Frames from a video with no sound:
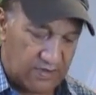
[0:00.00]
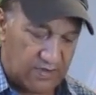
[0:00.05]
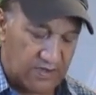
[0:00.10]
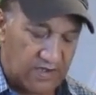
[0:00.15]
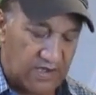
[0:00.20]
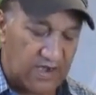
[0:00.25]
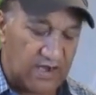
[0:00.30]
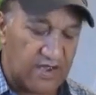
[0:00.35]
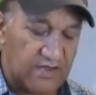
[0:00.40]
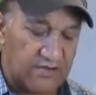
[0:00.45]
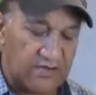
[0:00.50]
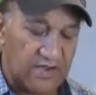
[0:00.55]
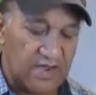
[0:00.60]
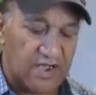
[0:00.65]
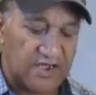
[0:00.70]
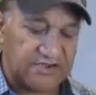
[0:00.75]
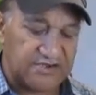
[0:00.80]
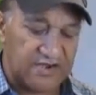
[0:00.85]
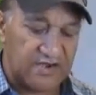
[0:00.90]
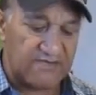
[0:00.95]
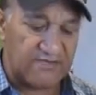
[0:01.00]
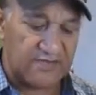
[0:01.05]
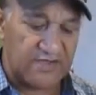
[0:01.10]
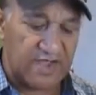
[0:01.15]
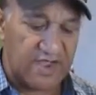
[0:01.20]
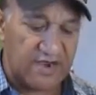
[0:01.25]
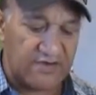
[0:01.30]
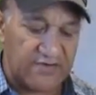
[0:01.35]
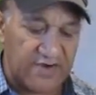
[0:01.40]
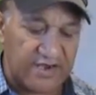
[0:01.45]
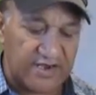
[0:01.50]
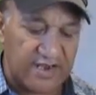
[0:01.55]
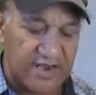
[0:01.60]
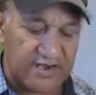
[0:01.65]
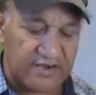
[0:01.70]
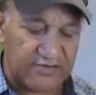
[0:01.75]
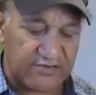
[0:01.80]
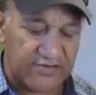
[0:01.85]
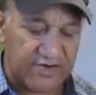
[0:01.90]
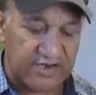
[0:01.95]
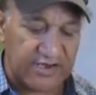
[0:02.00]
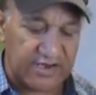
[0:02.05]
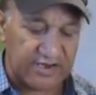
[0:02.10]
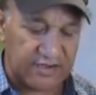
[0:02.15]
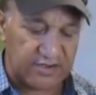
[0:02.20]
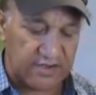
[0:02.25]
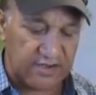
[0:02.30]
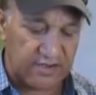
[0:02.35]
Hello, Jim. Yeah, I ran out of credit.